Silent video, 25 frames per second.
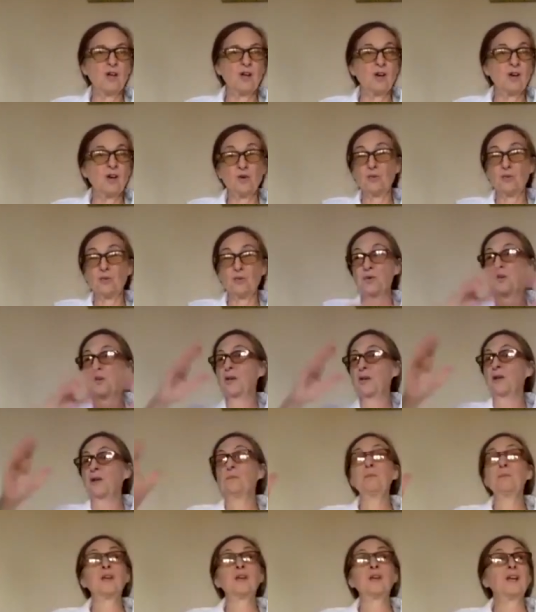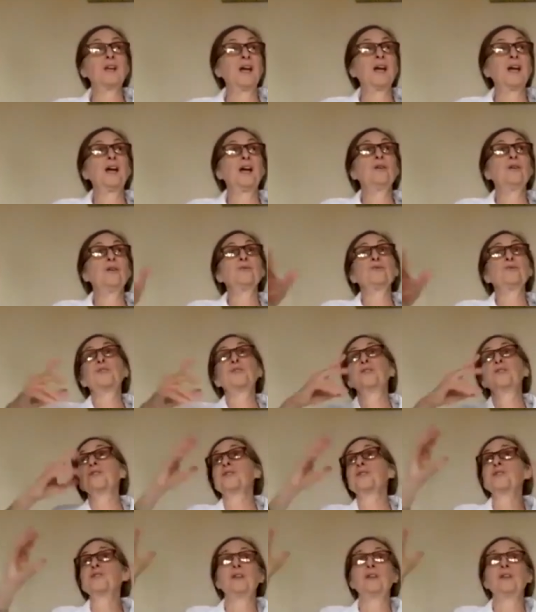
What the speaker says: Or we can be in a house that's